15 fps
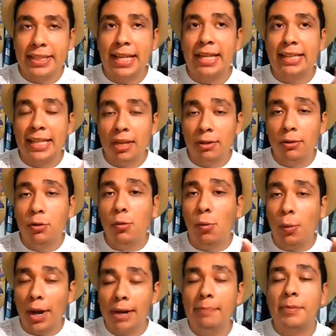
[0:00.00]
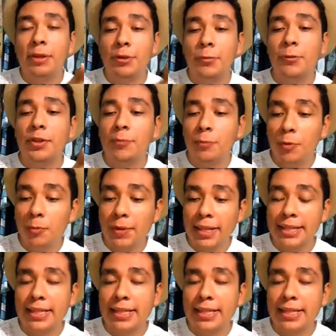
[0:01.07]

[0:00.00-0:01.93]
and they look way better with movement,